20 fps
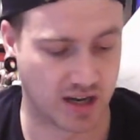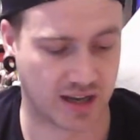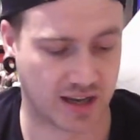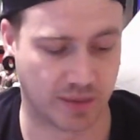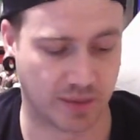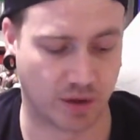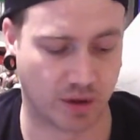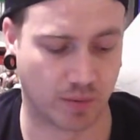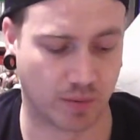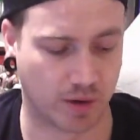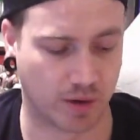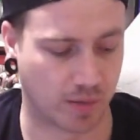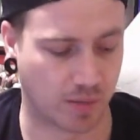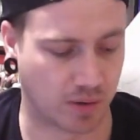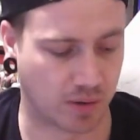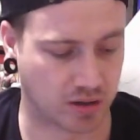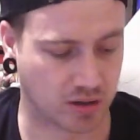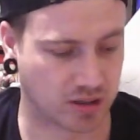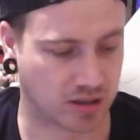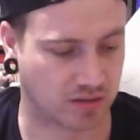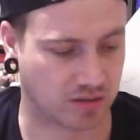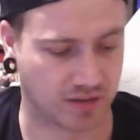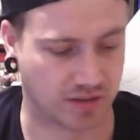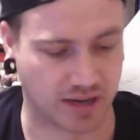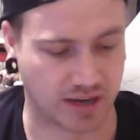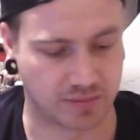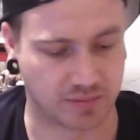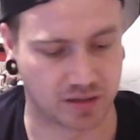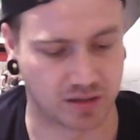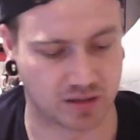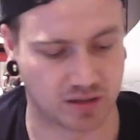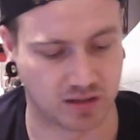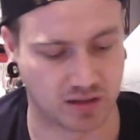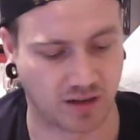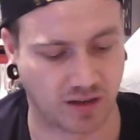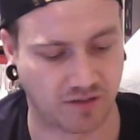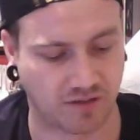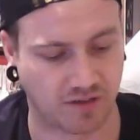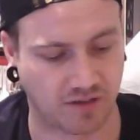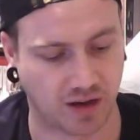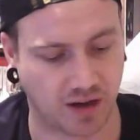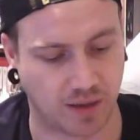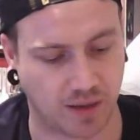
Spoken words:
We got boxes of games and stuff.